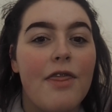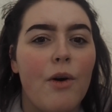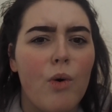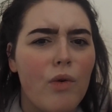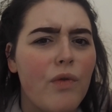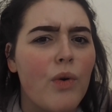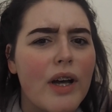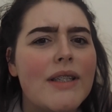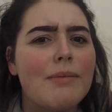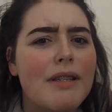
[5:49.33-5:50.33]
the awful
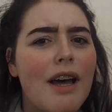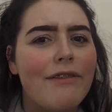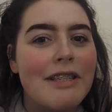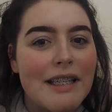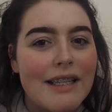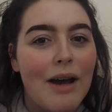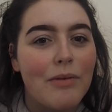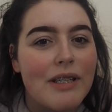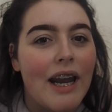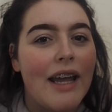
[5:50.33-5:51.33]
customer service in
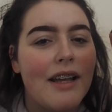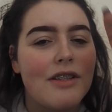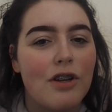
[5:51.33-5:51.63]
town today.